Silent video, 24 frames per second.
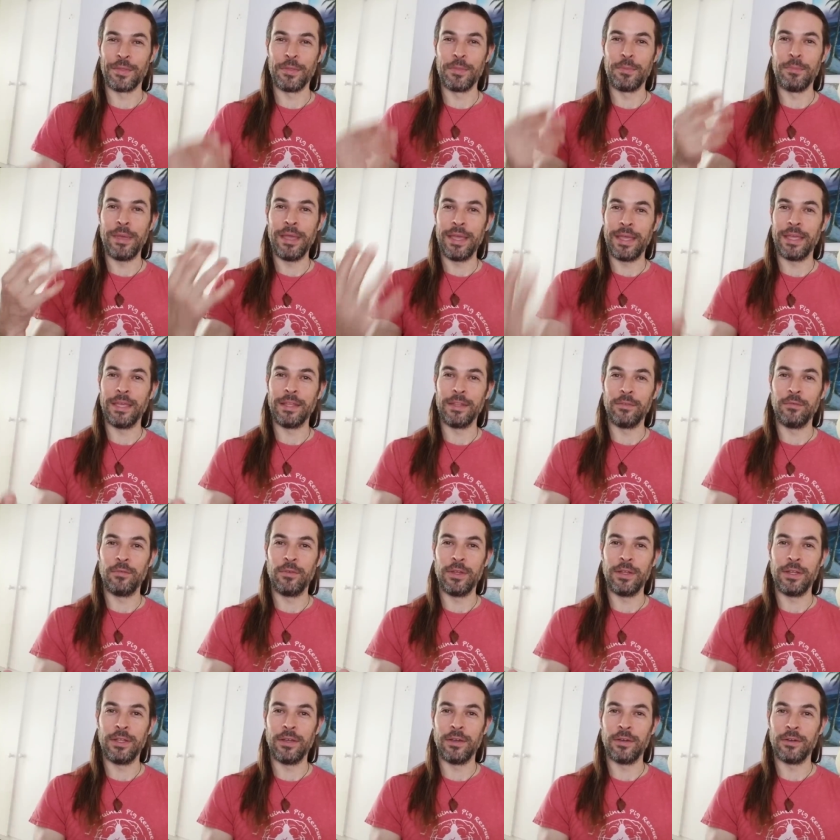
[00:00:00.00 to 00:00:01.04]
making the
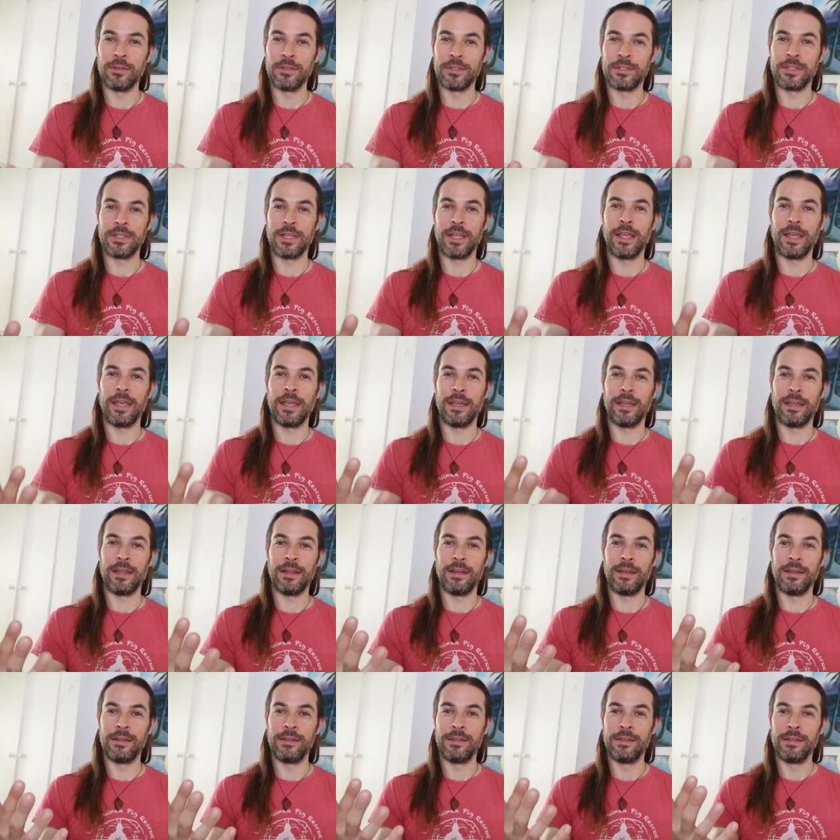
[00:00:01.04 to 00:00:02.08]
videos
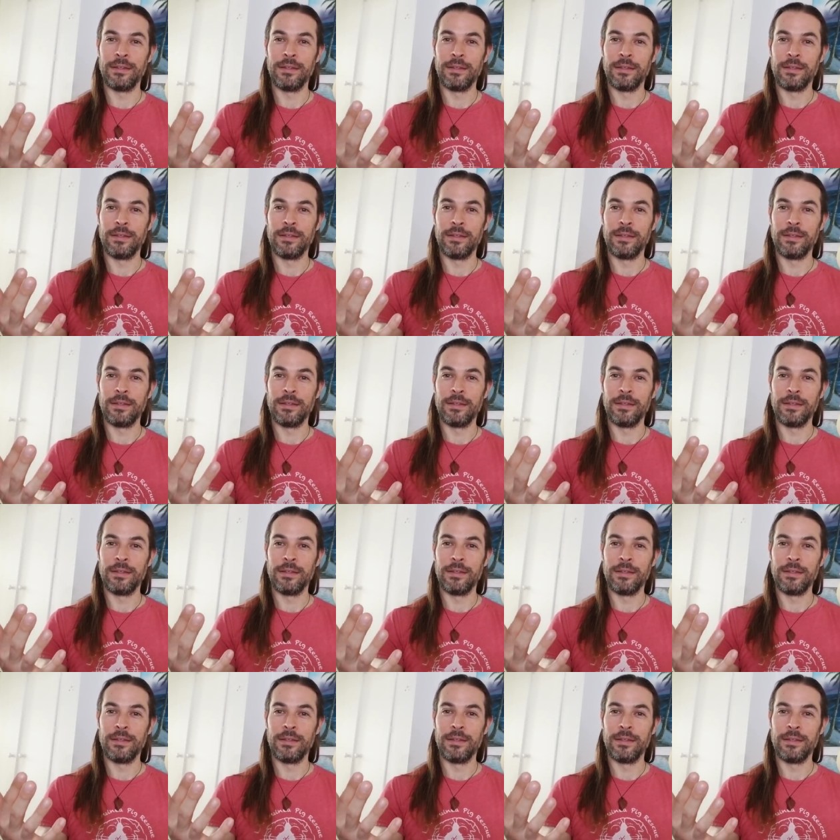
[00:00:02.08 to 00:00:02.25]
and